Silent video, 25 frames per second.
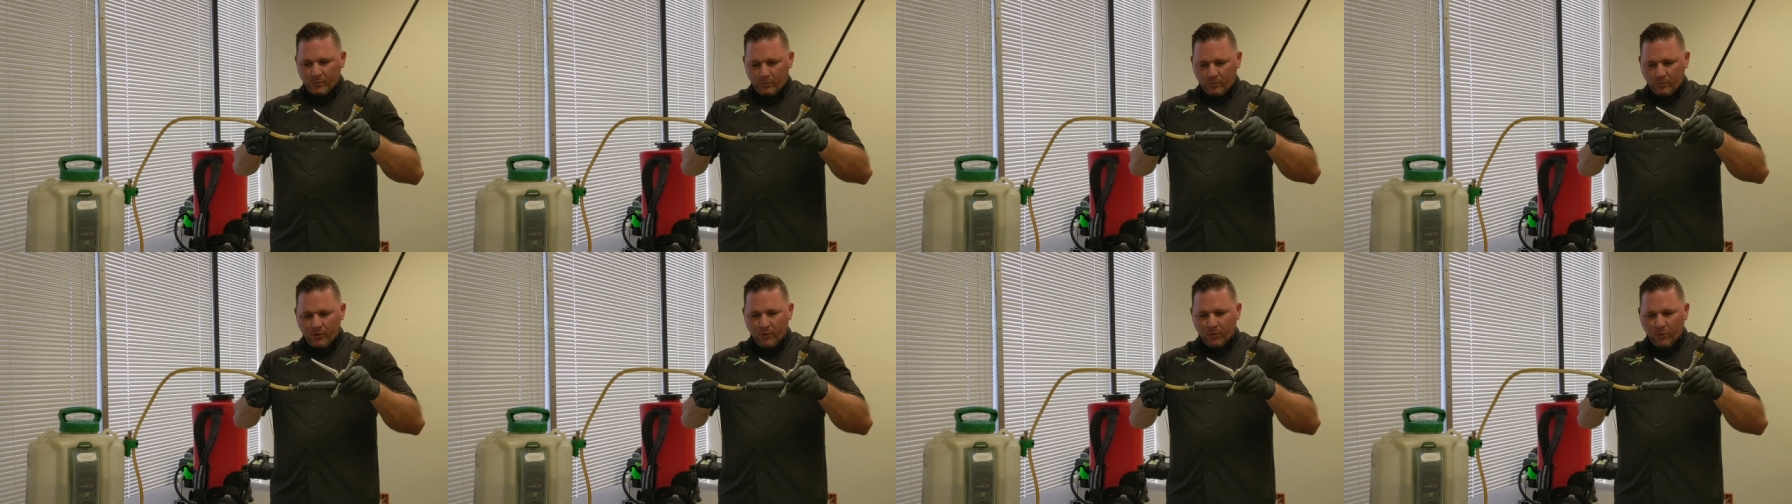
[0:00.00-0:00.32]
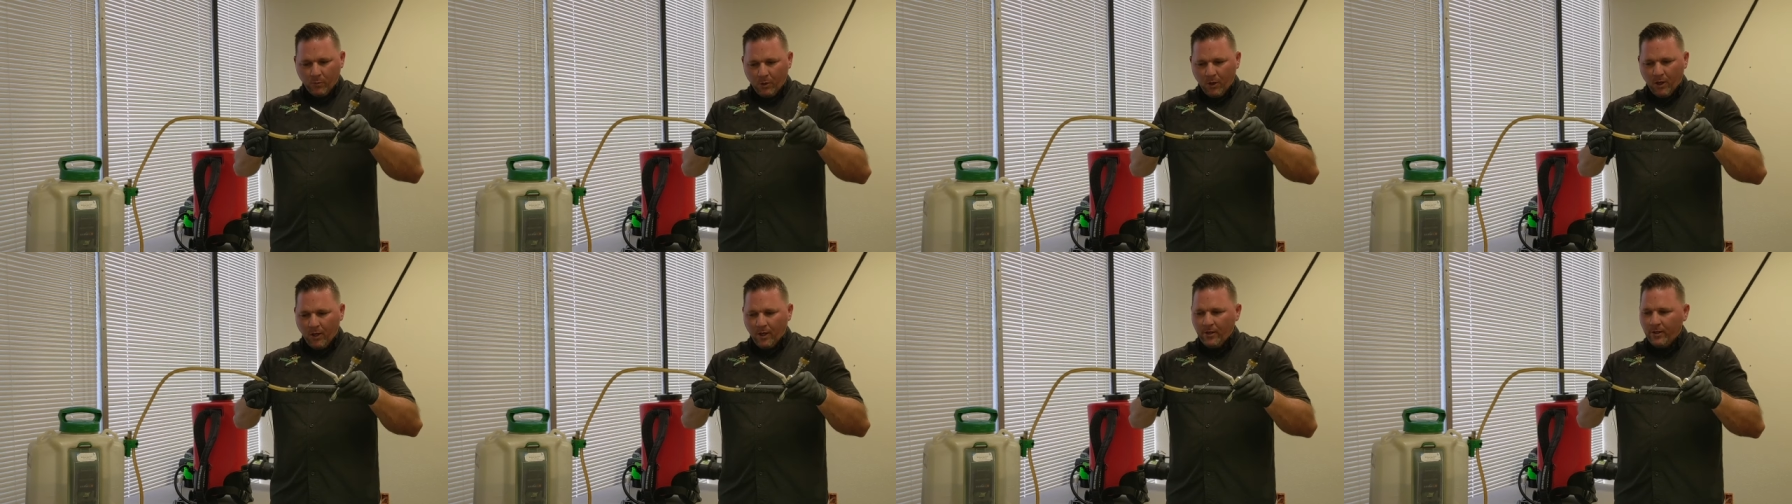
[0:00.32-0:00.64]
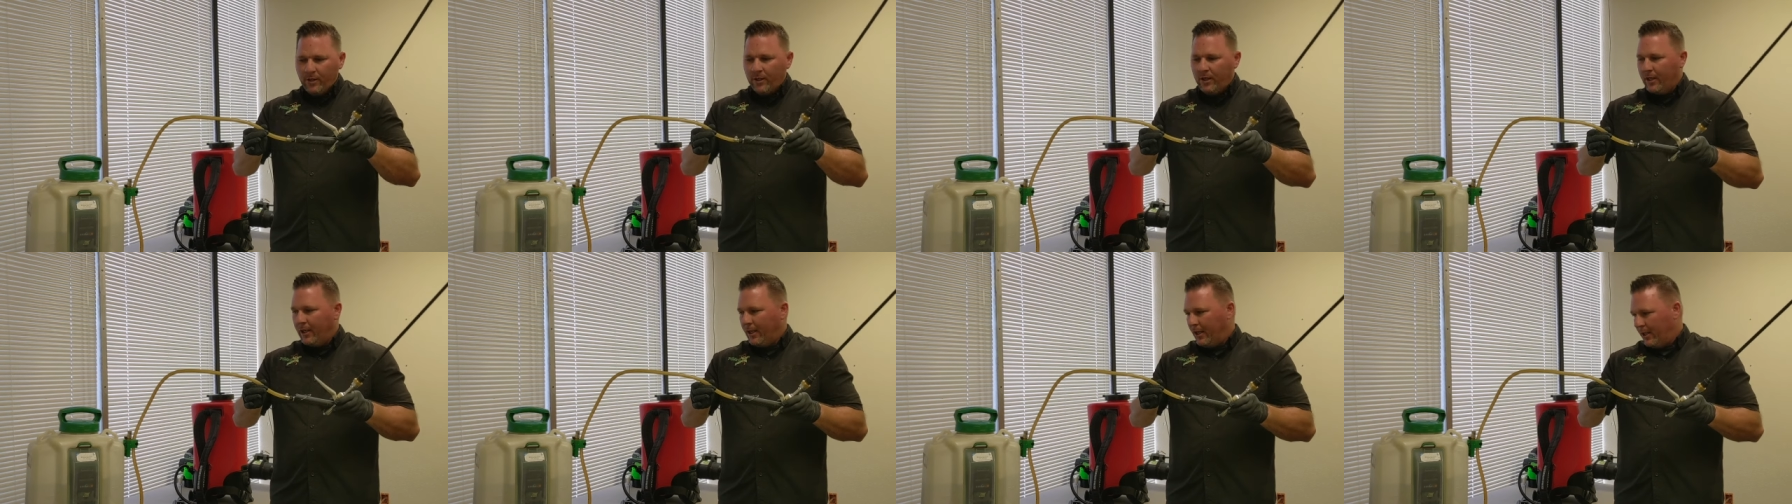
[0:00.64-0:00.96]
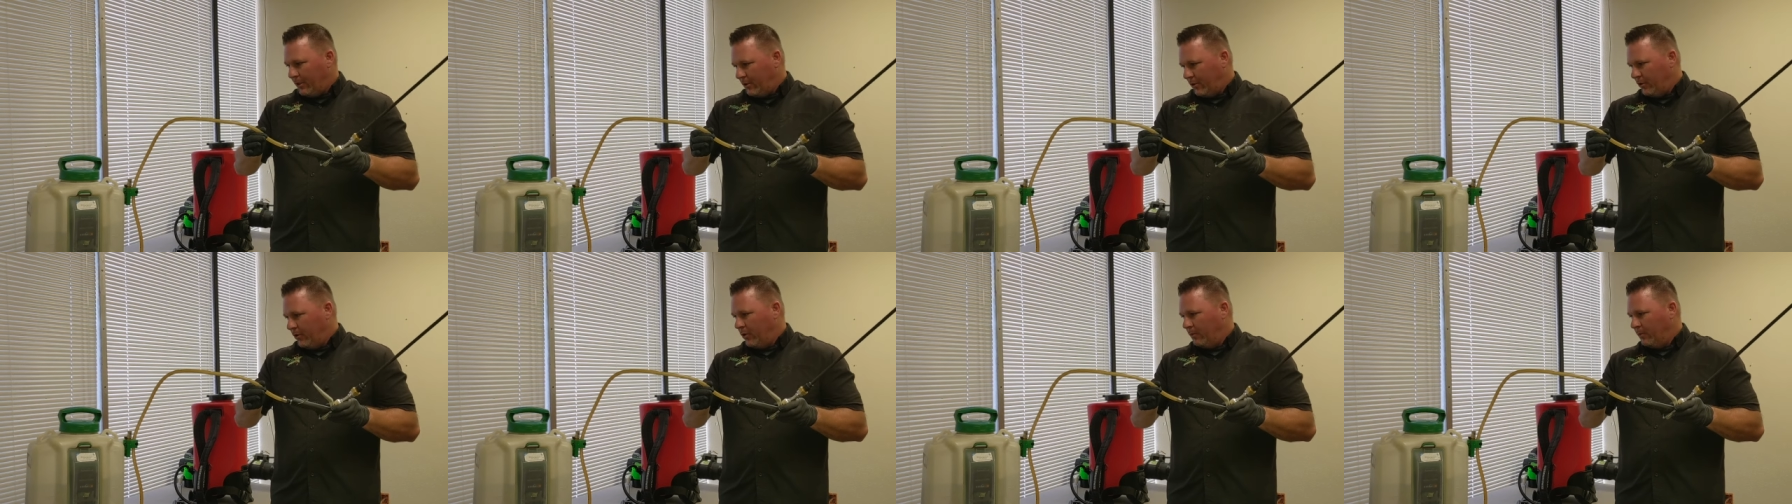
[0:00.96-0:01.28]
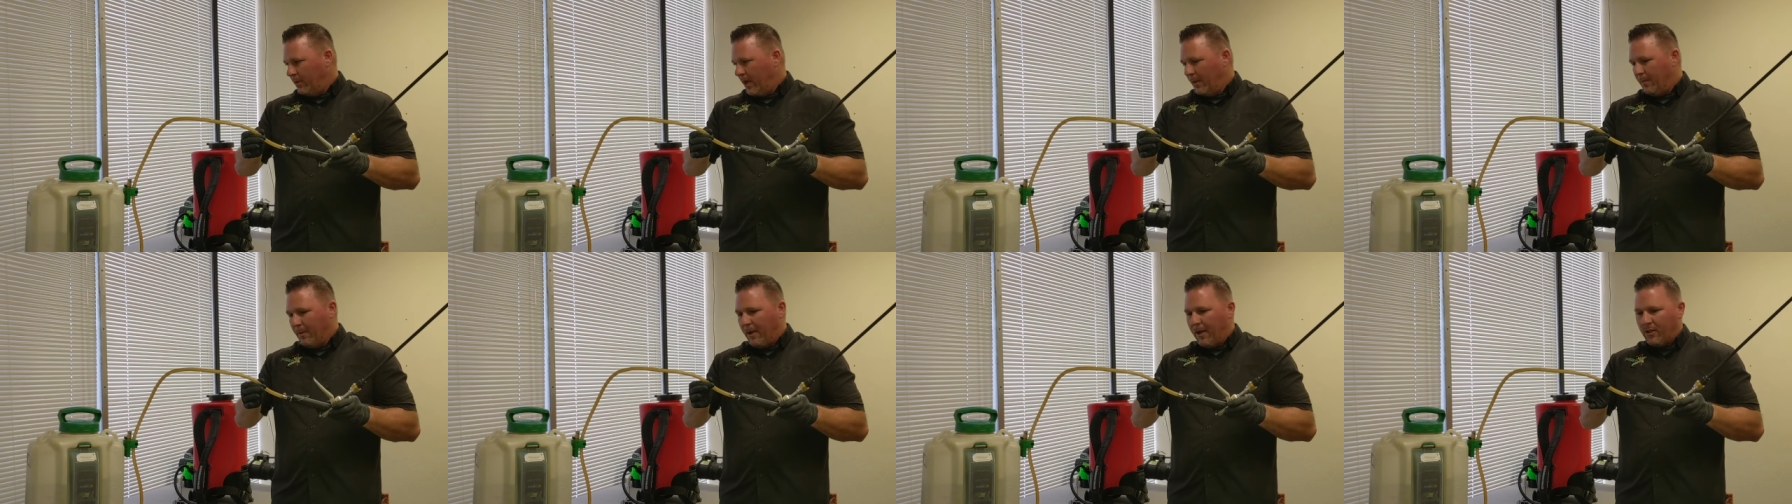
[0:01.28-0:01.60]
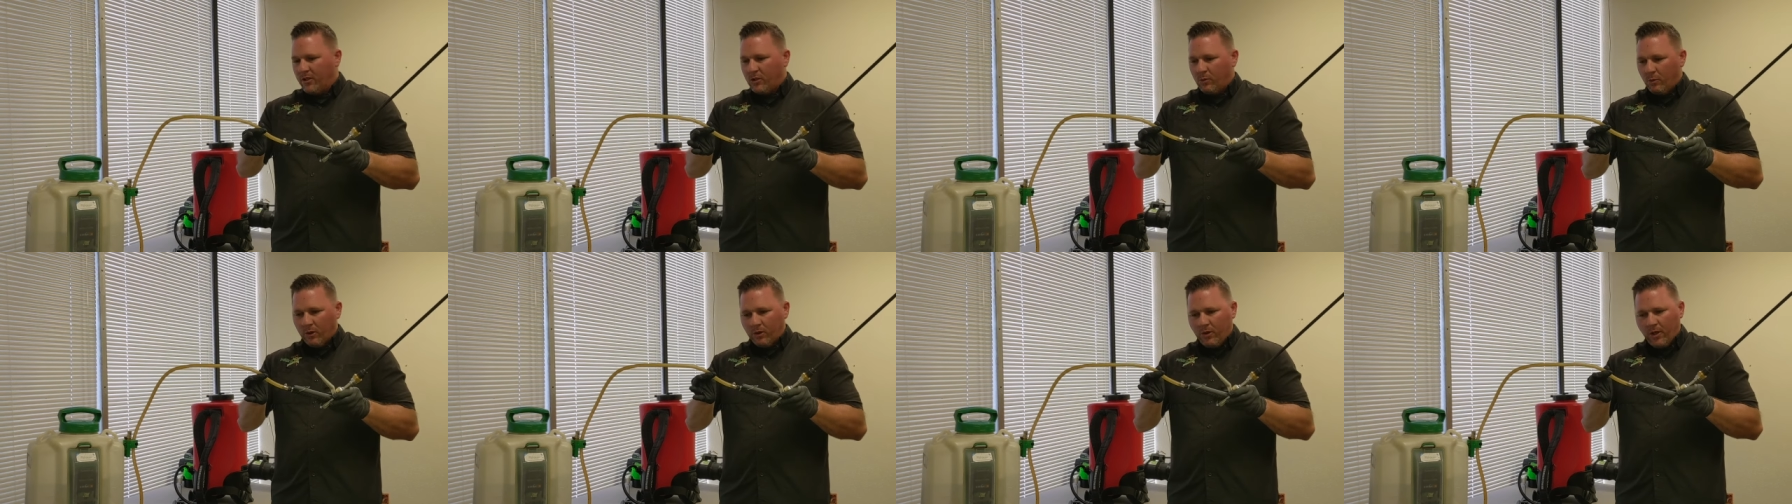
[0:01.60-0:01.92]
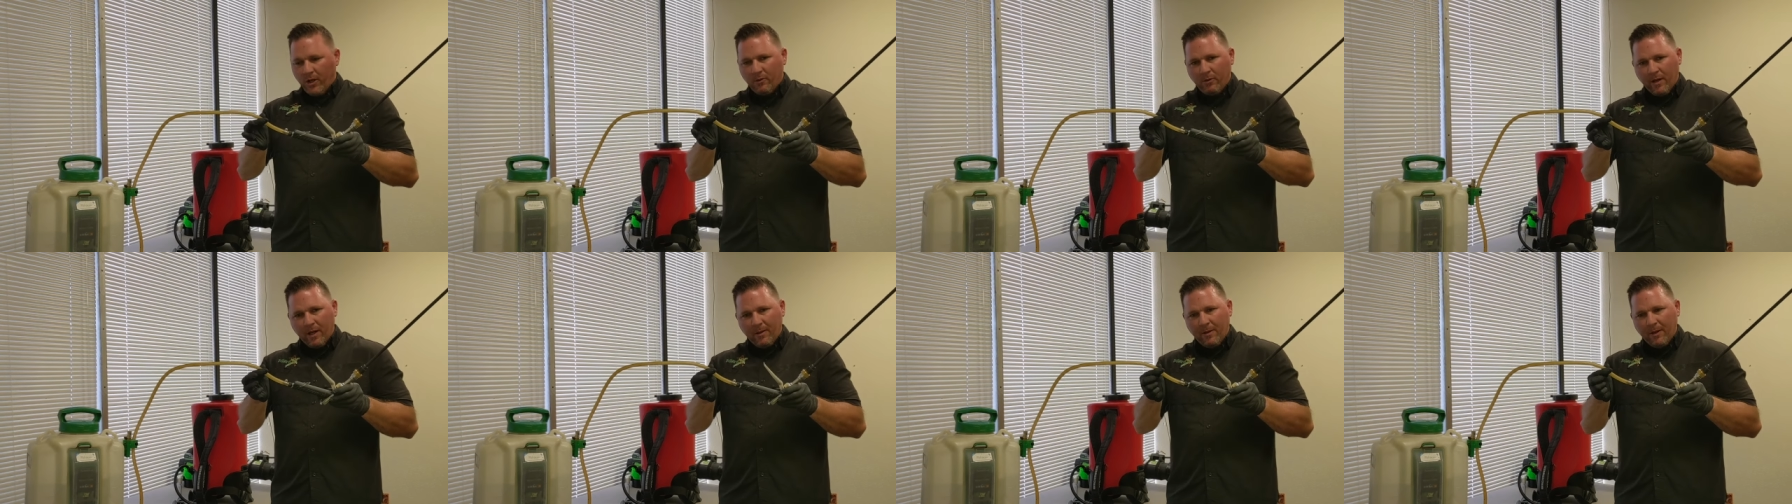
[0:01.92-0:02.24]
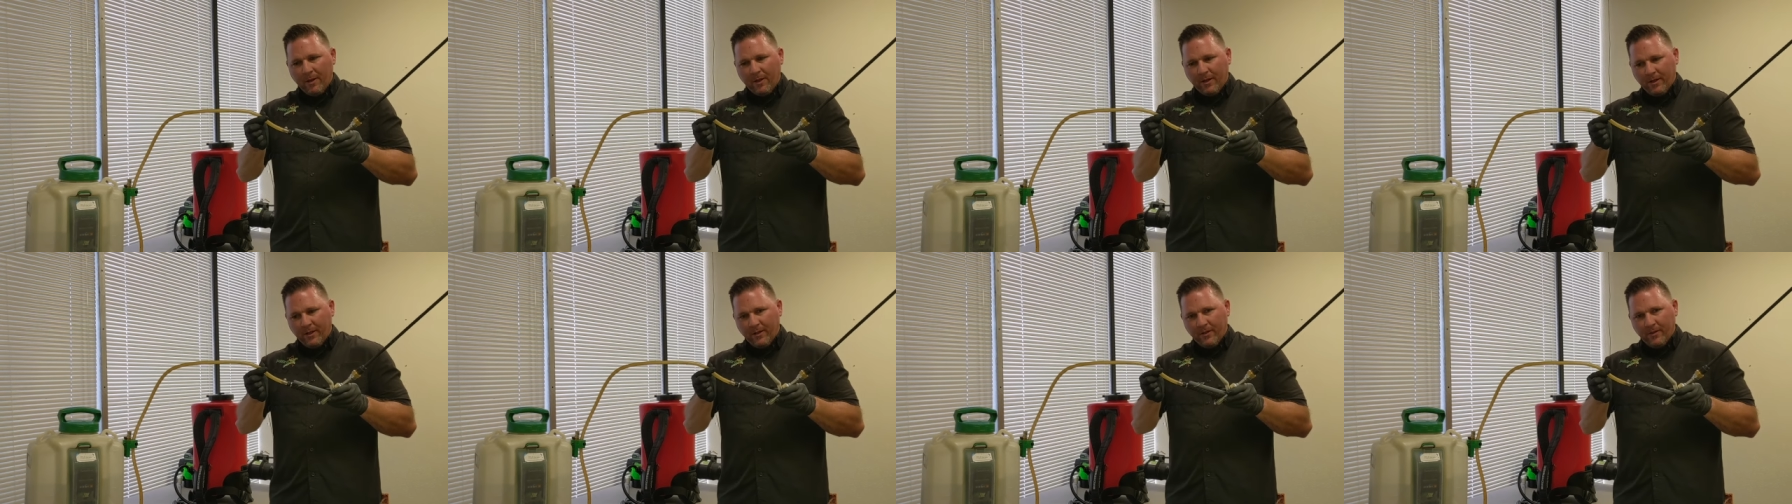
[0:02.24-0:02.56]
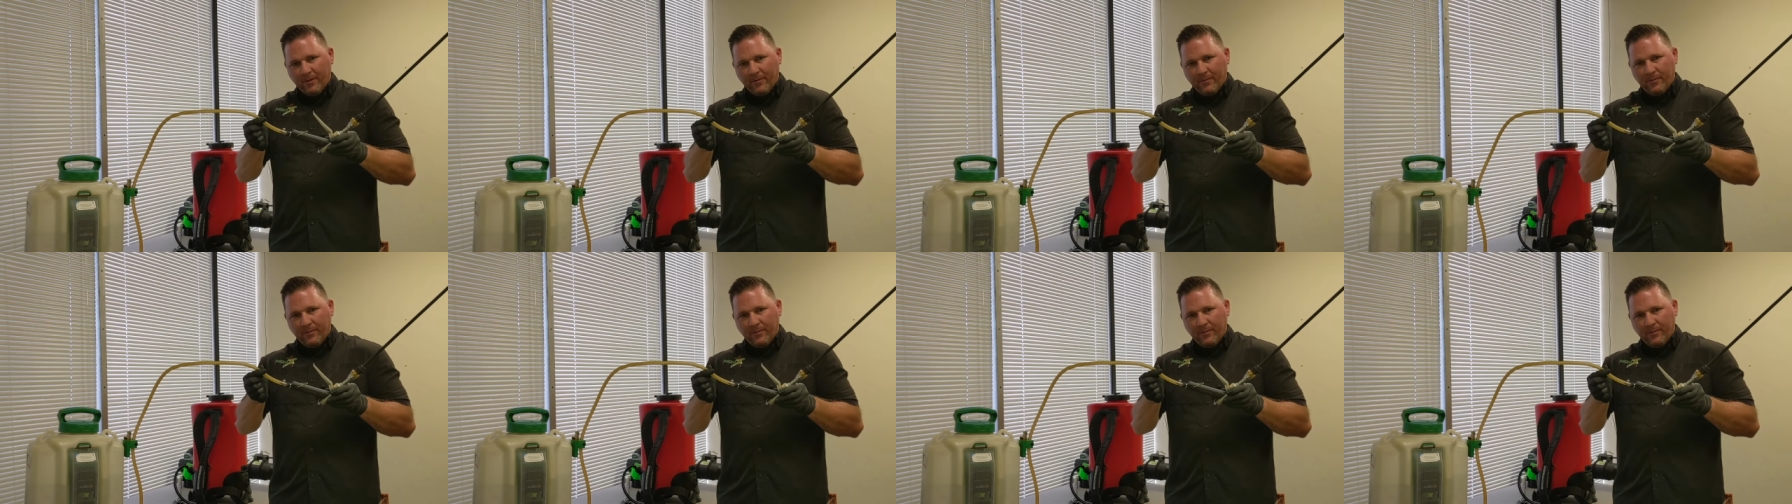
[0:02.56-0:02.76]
your wand and your backpack, so you want to cut it right about here.